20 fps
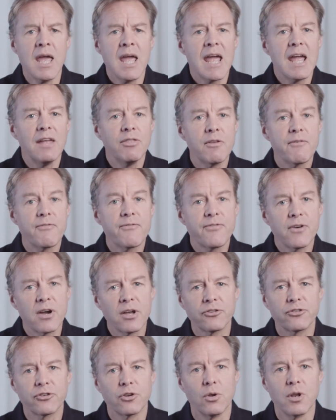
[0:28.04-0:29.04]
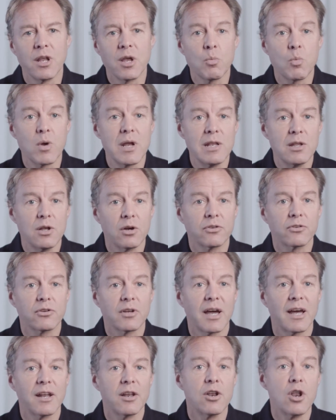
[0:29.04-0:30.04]
In the first unit, we looked
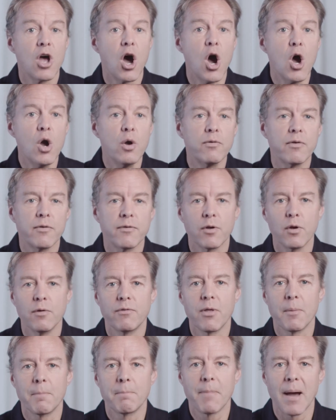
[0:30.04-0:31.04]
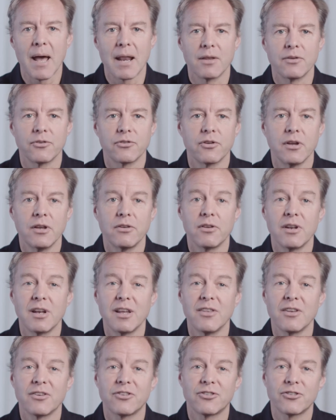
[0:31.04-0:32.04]
at an overview of the balance sheet, and
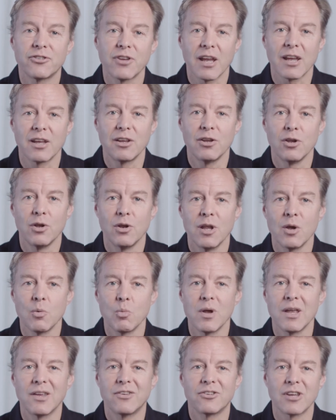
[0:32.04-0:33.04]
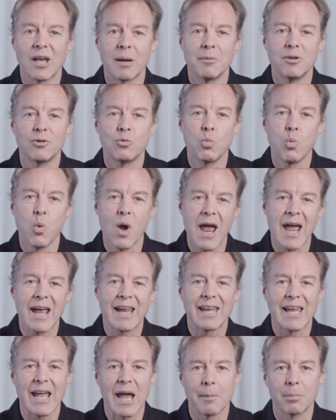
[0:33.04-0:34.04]
in the second unit, we examined where
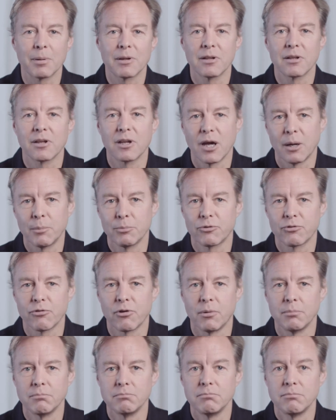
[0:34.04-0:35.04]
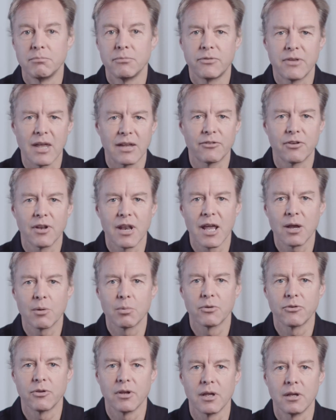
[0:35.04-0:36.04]
capital comes from, debt and
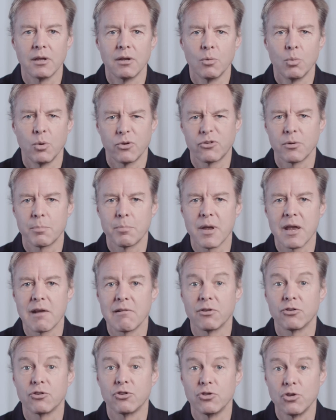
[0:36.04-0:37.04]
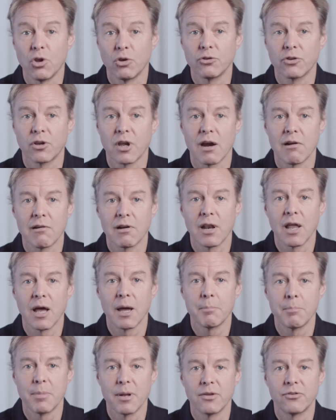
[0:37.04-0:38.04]
equity, which appear as non-current
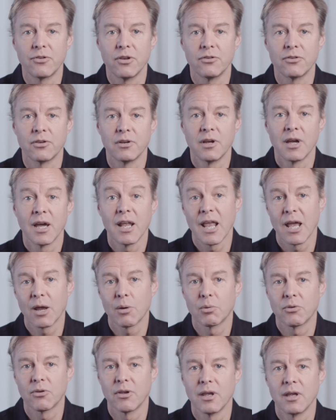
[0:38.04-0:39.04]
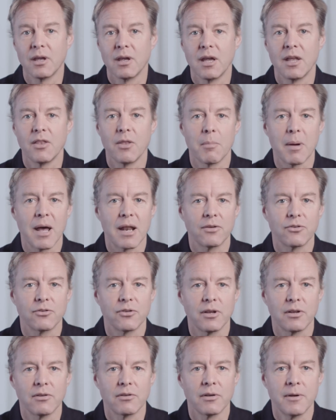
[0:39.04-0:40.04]
liabilities and equity in the balance
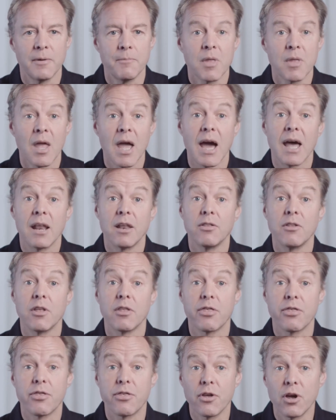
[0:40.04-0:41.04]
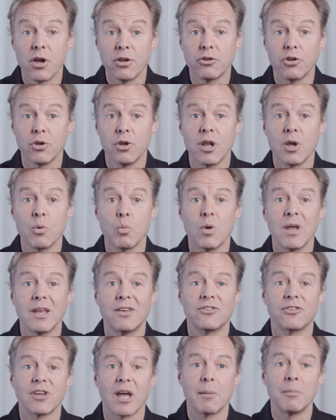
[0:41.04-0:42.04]
sheet. And in the third unit, we
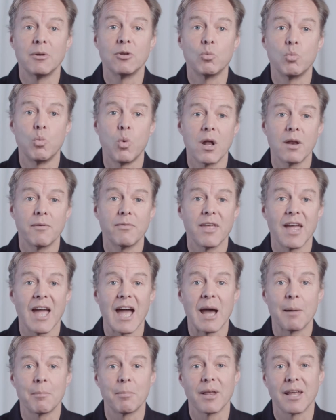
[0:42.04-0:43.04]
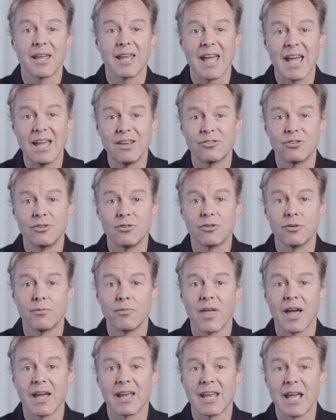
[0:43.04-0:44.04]
examined one of the applications of
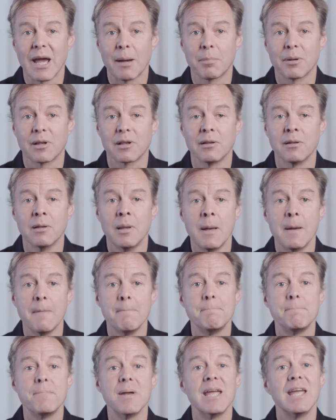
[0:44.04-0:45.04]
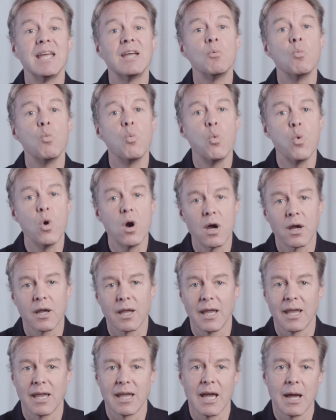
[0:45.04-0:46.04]
that capital being
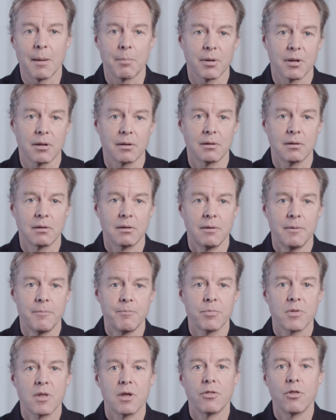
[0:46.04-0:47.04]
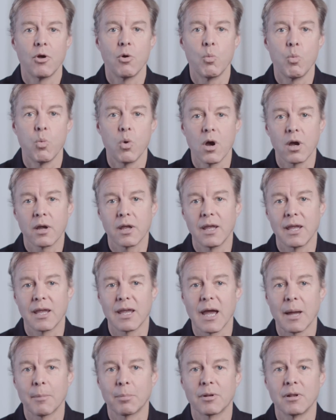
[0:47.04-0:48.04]
working capital. The working
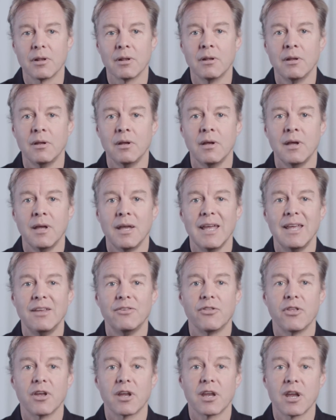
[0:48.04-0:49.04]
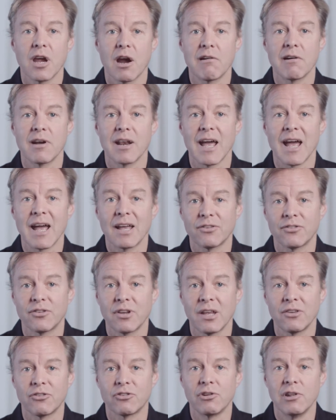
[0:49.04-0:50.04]
capital is the current
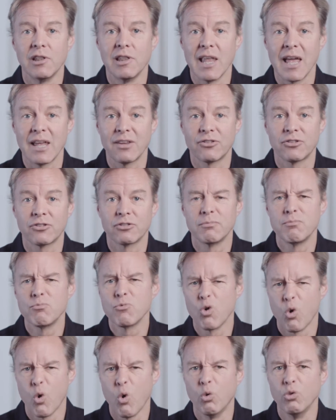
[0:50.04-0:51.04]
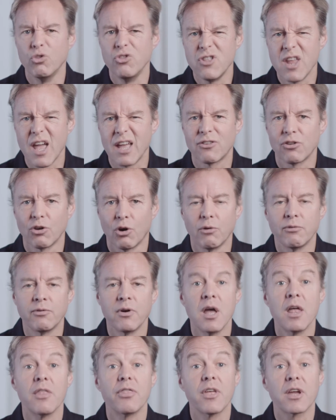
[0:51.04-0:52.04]
assets less or net of
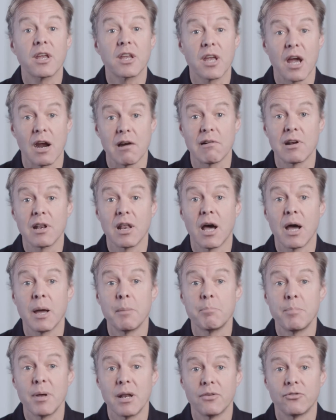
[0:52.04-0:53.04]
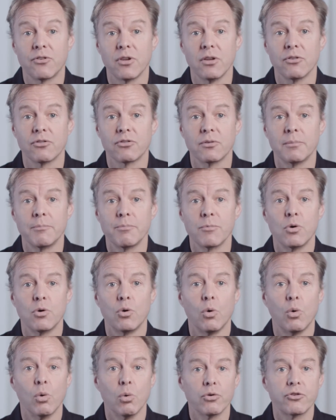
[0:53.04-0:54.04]
the current liabilities,
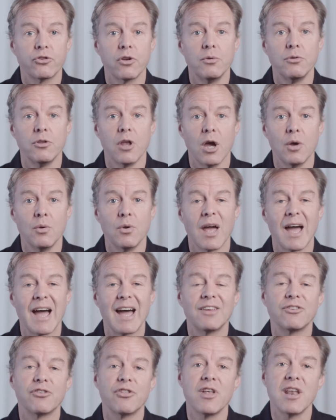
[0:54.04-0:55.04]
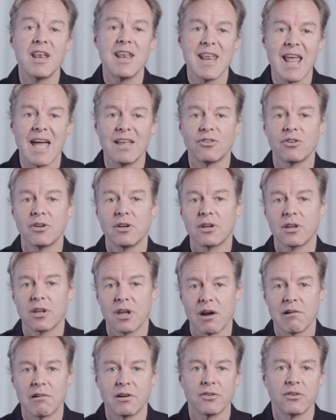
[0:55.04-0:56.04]
also known as the net
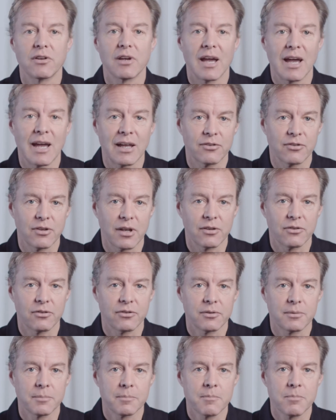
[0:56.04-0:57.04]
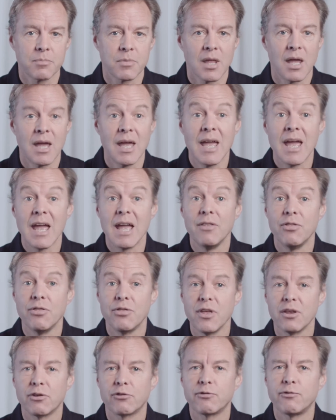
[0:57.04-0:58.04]
current assets. In
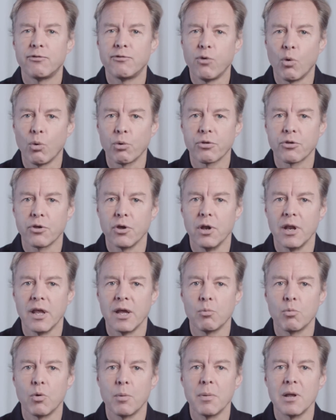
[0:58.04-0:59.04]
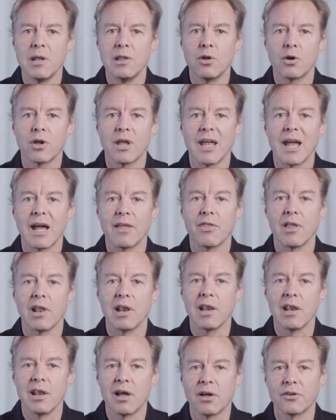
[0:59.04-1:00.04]
this fourth unit, we'll be looking at the
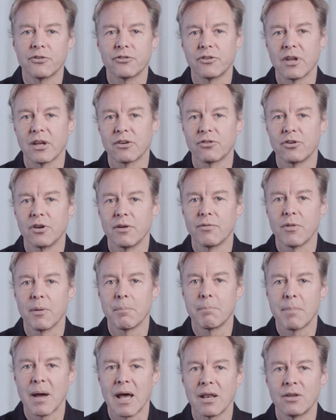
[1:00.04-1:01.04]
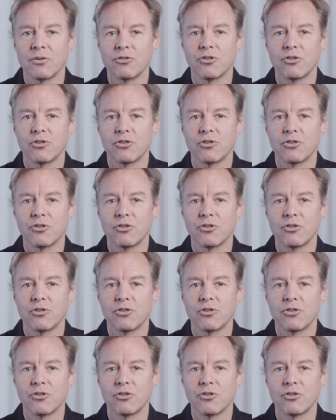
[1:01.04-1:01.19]
last section of the balance